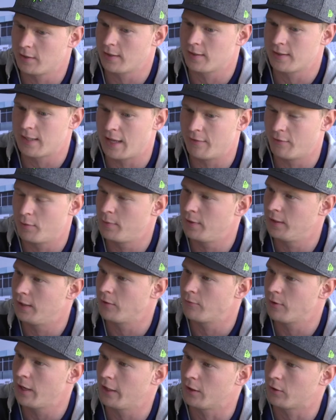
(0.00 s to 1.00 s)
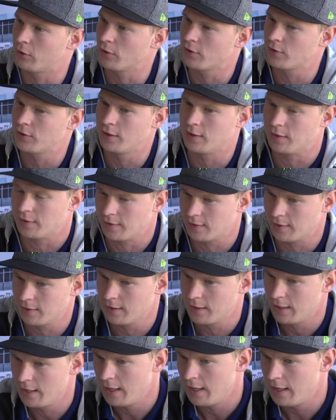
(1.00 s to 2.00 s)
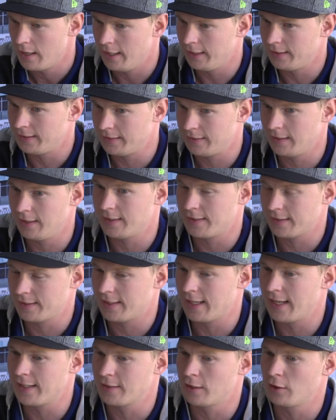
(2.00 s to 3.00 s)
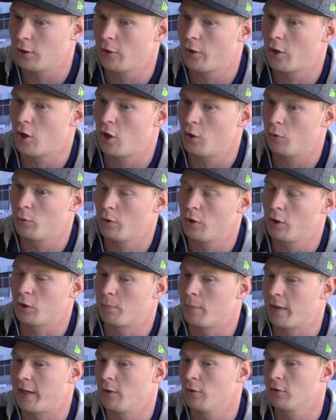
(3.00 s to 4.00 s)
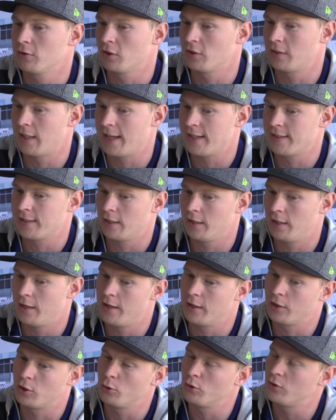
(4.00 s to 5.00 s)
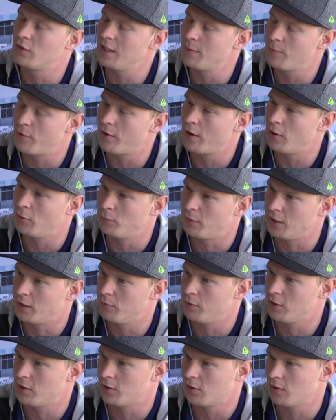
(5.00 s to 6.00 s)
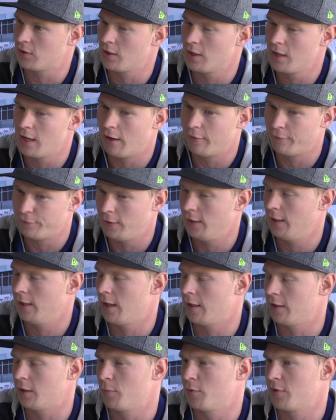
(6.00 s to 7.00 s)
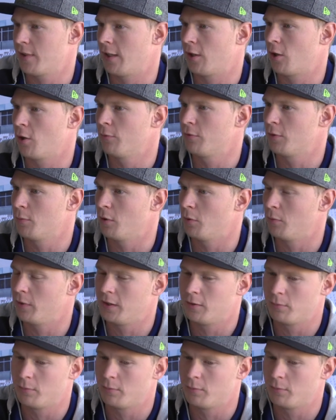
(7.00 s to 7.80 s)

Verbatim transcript: that's ever been in rallycross, it's, it takes a lot of hard work, but it also takes a, a good team around me, which I'm feeling 100% comfortable with,